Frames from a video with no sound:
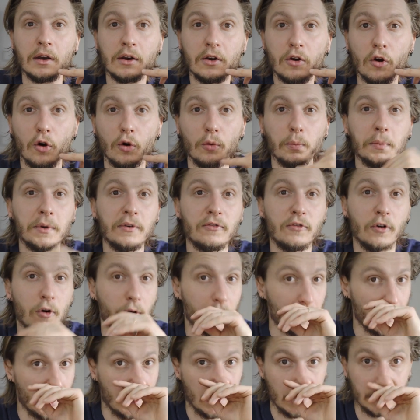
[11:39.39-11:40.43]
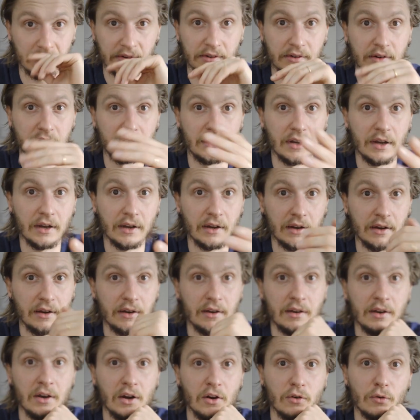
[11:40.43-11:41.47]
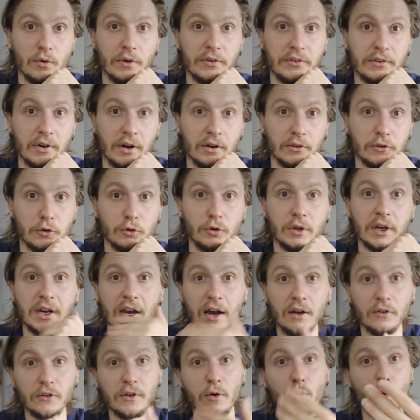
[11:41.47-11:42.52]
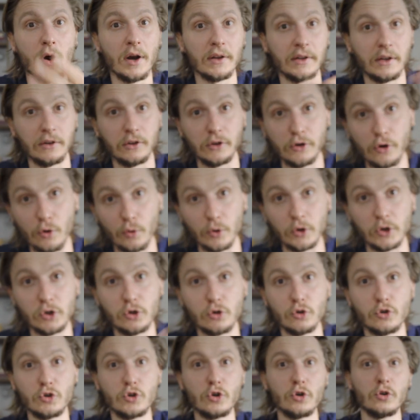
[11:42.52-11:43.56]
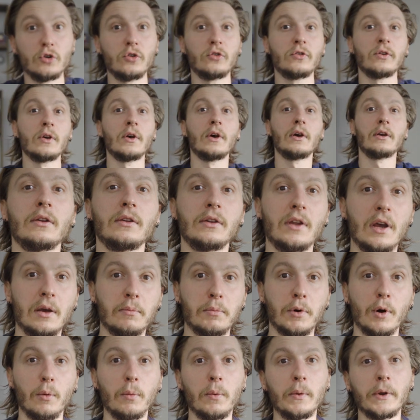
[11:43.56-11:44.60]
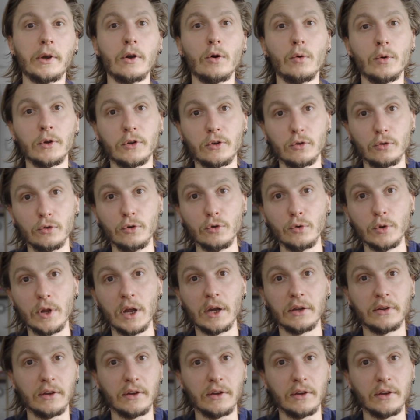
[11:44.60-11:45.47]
call before, ask the restaurant to decant the wine that you're going to choose. They're probably going to do that